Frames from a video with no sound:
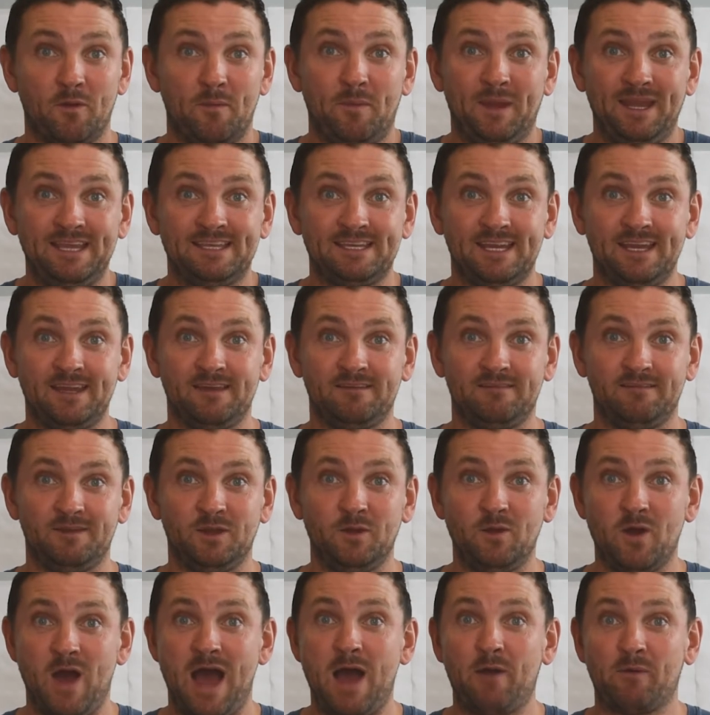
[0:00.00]
a PT, you
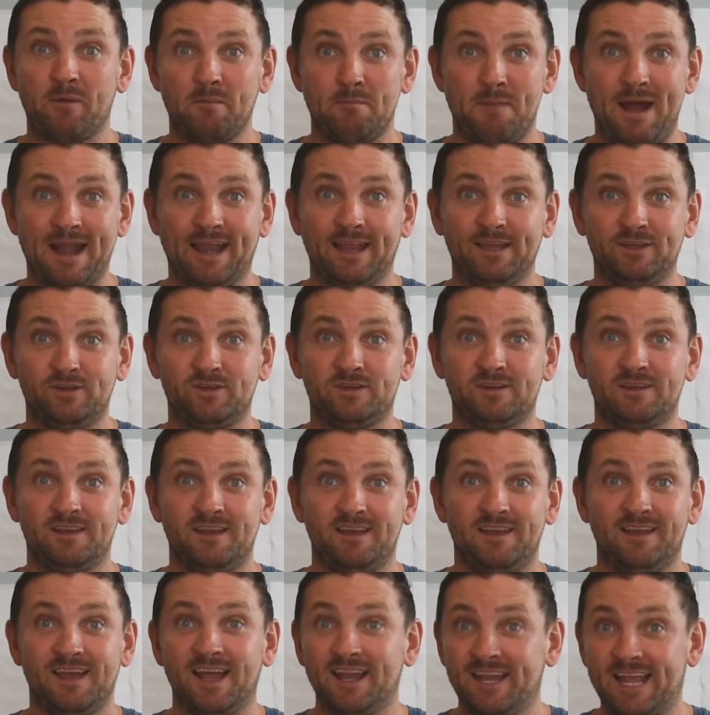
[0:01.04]
know how to manage
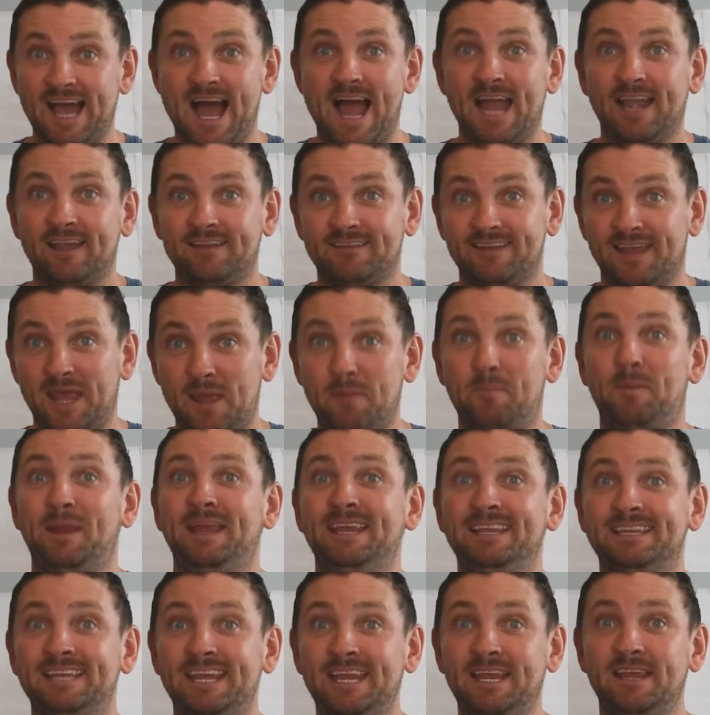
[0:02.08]
and guide a
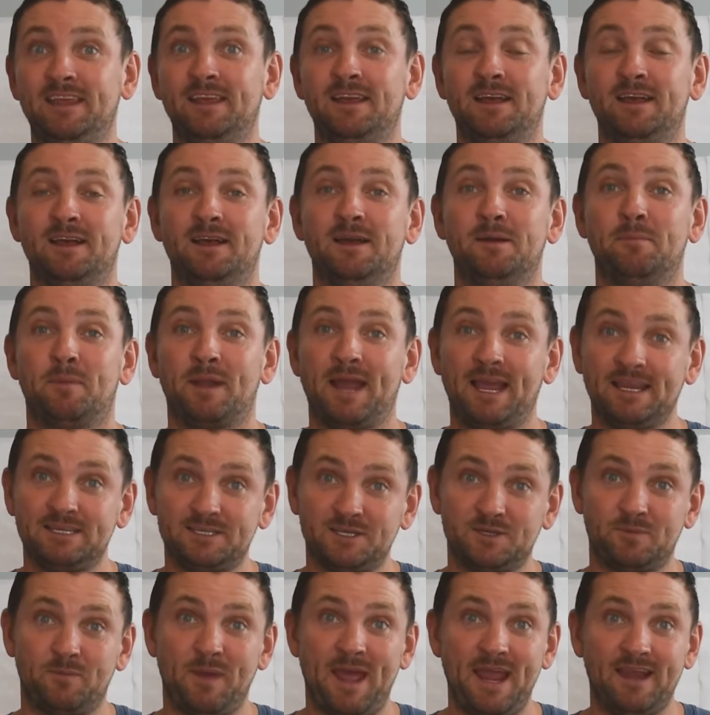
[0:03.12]
PT, but I
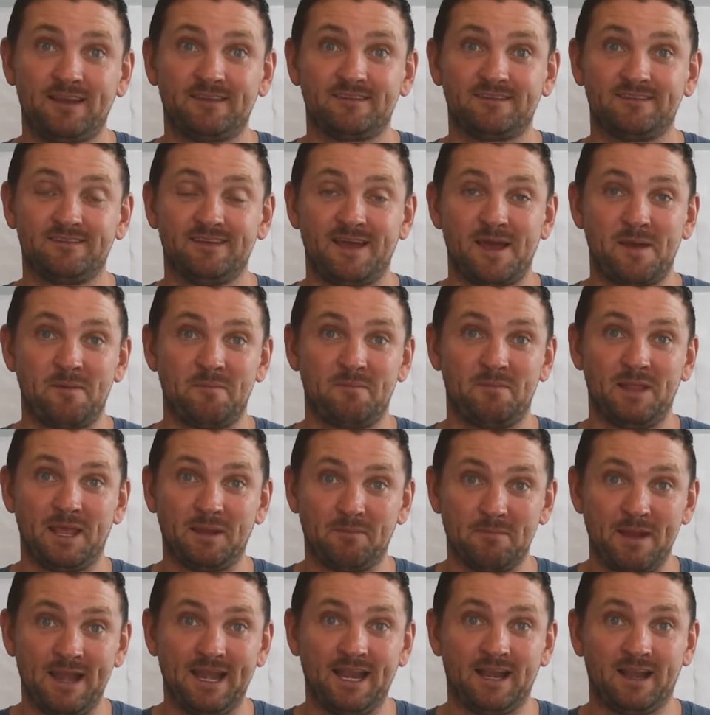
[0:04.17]
suspect, like
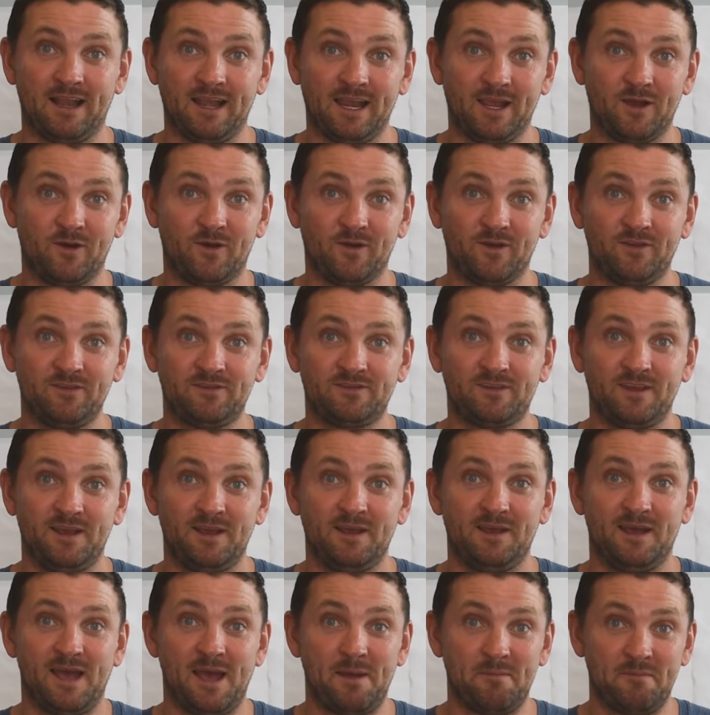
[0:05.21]
many clinic owners,
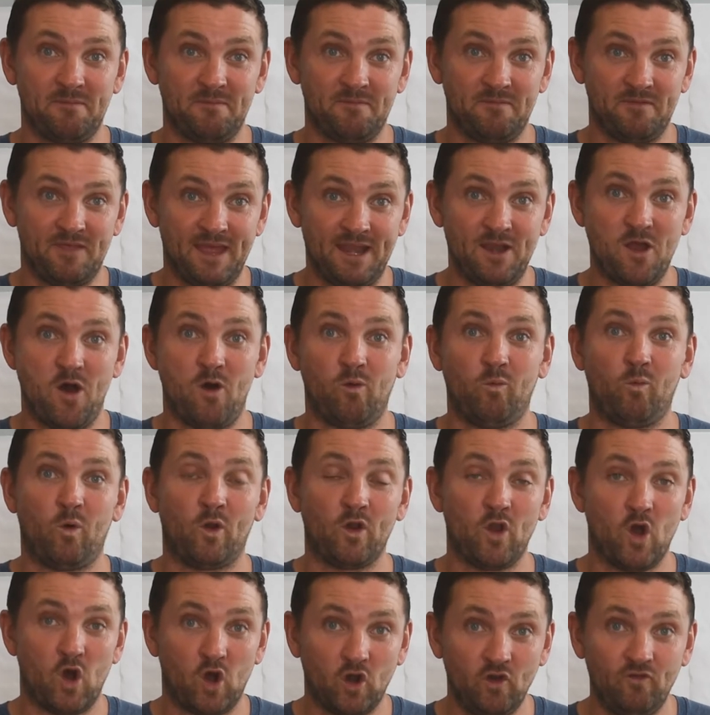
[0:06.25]
they're not
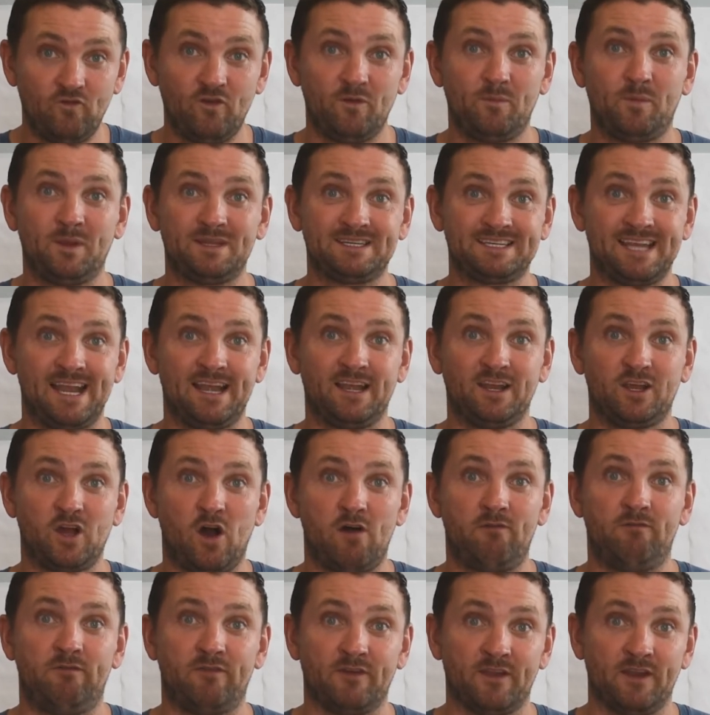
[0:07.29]
100%
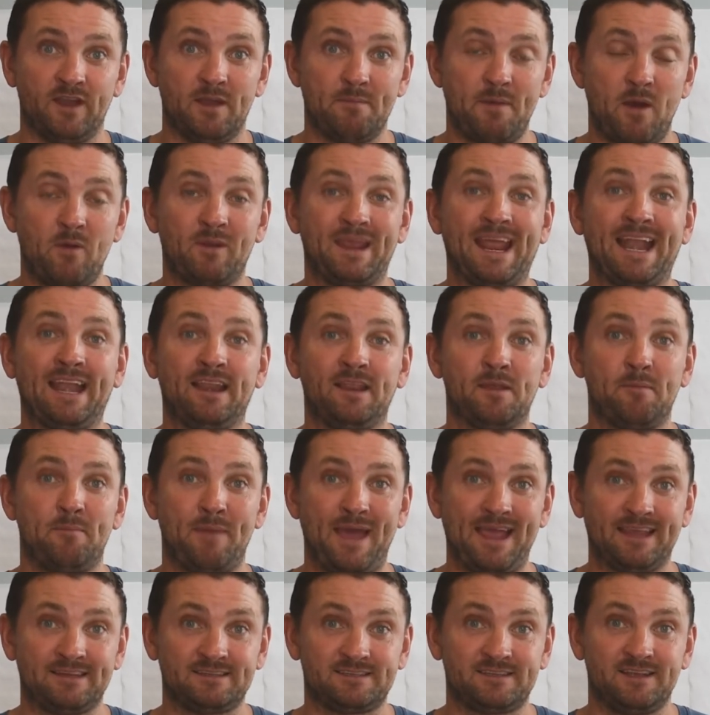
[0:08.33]
confident about getting the
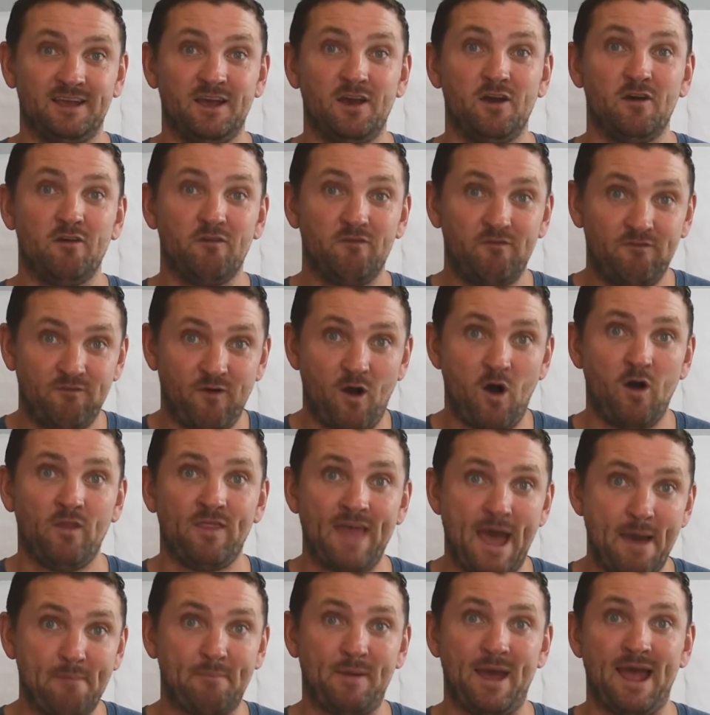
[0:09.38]
best for
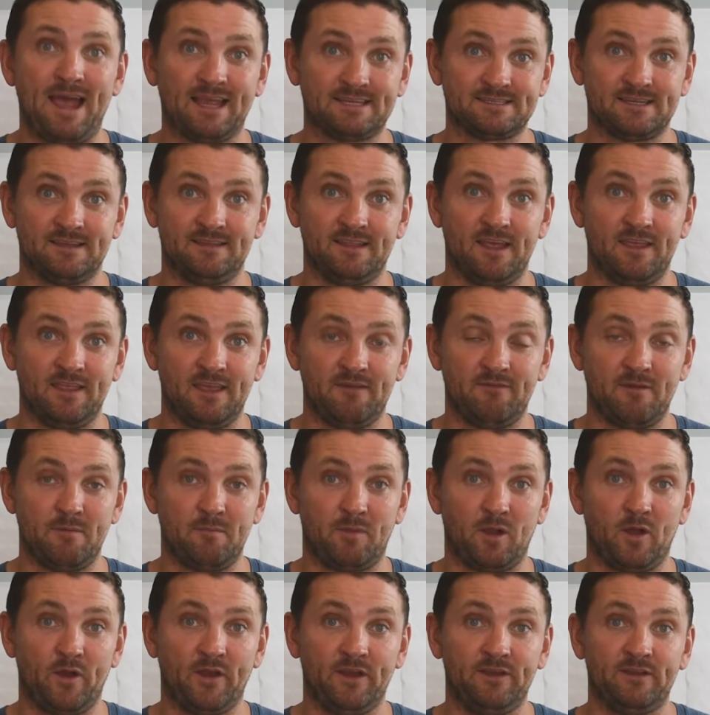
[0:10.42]
that person that they've
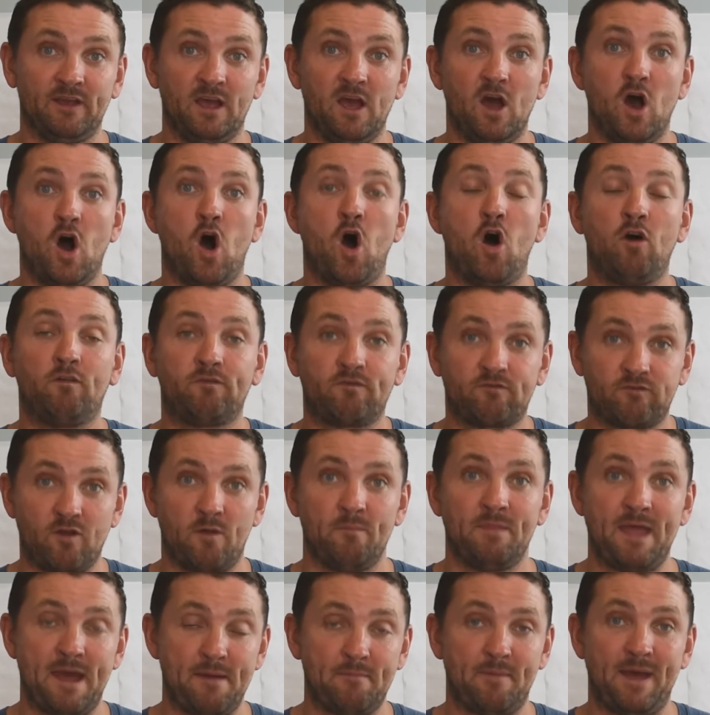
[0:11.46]
employed or
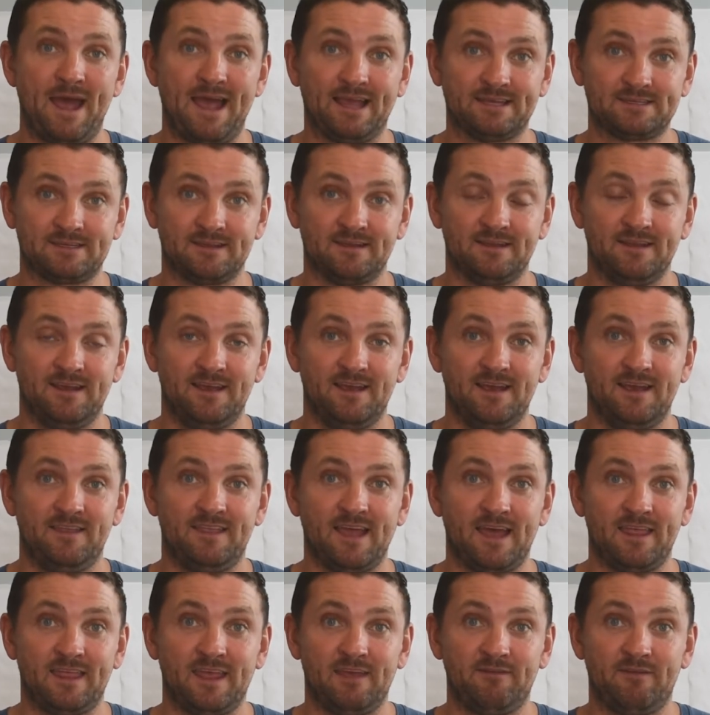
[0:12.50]
from that person
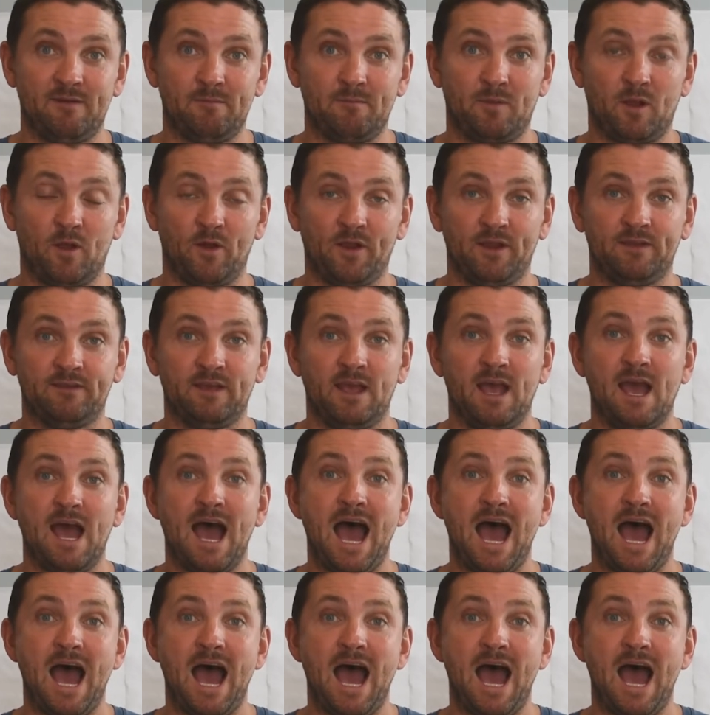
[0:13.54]
that they've employed.